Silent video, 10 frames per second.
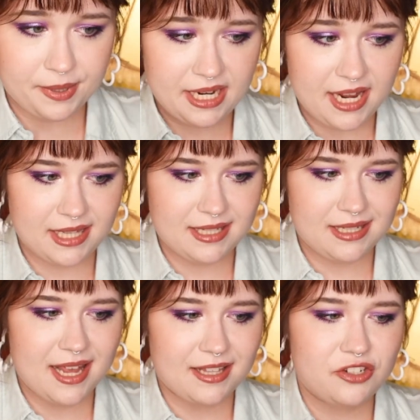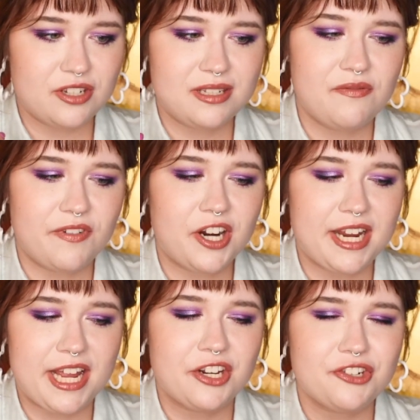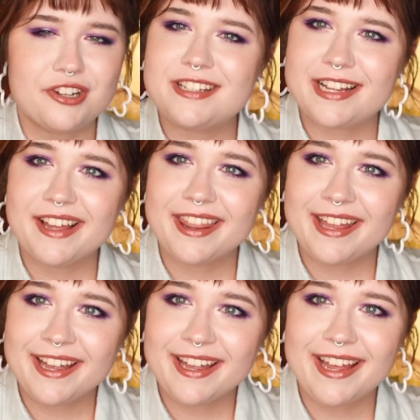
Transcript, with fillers: But it's it's just a very interesting thing.